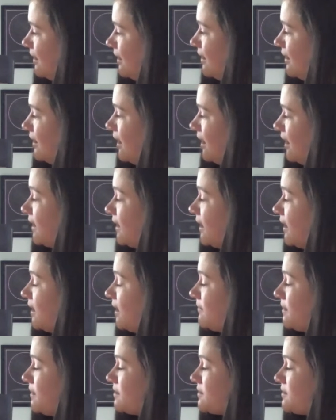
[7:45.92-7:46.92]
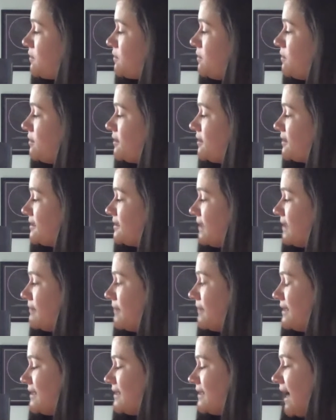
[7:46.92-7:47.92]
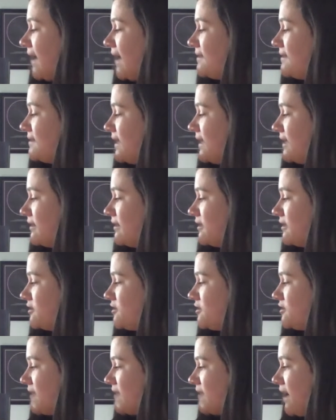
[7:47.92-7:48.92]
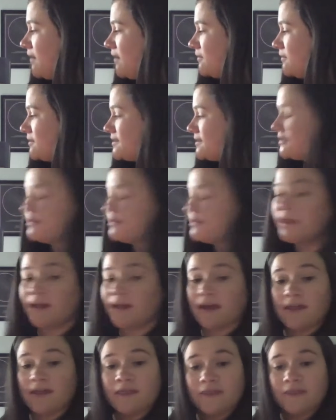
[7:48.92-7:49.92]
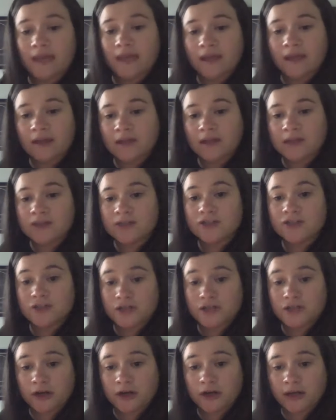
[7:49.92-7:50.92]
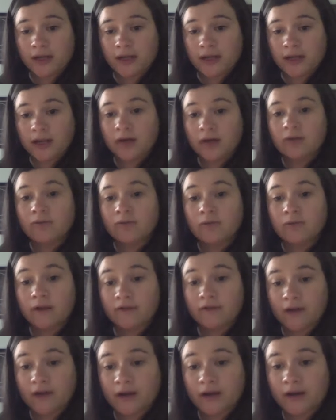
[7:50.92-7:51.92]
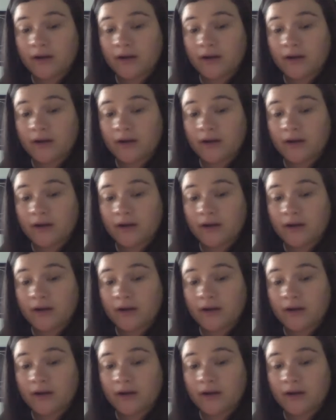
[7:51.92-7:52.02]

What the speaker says: A kid at my school said my dad's English sounds like a thick, dirty river.